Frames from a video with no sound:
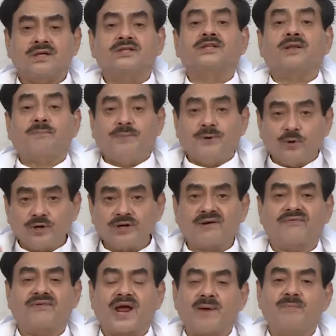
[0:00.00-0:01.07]
The beauty
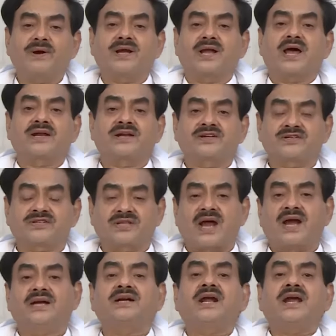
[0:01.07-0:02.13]
of Diamond Diary is
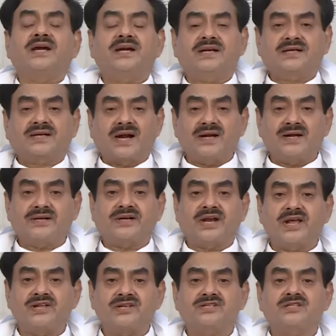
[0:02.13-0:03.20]
that it
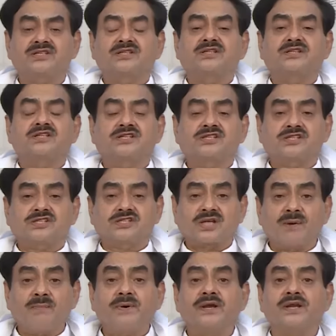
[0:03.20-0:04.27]
contains the
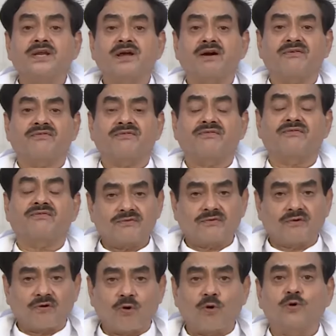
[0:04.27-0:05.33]
summary of
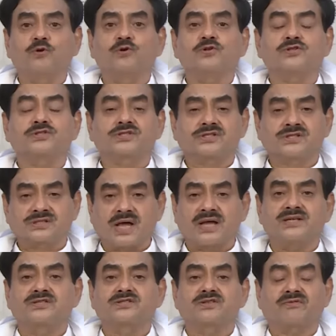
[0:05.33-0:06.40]
whole
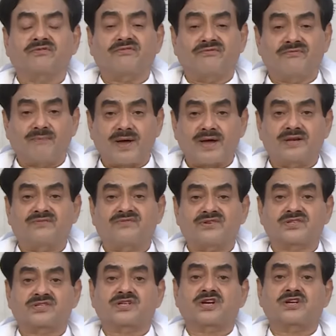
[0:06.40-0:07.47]
science of
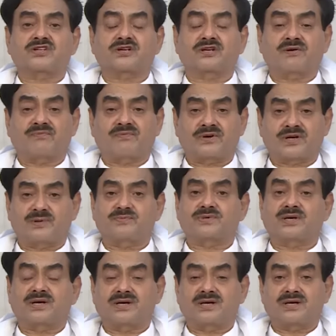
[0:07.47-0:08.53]
manifestation of dreams
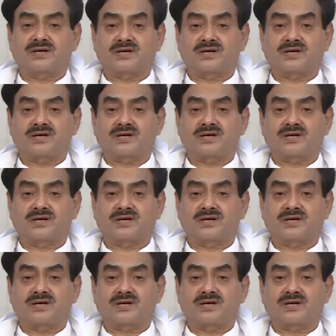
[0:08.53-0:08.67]
and